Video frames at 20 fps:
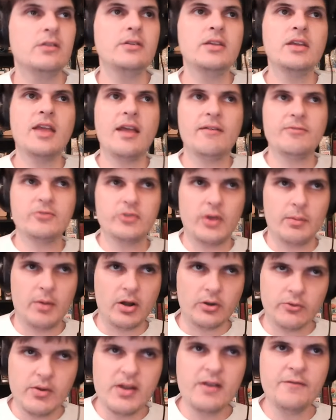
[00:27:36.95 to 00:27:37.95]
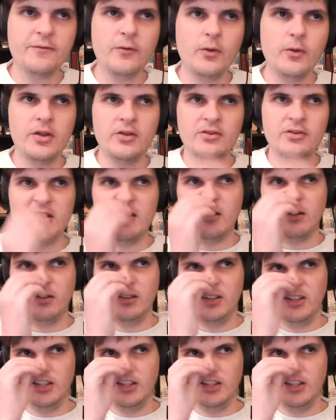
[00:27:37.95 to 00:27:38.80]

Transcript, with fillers: You gave Draymond Green a four-year deal.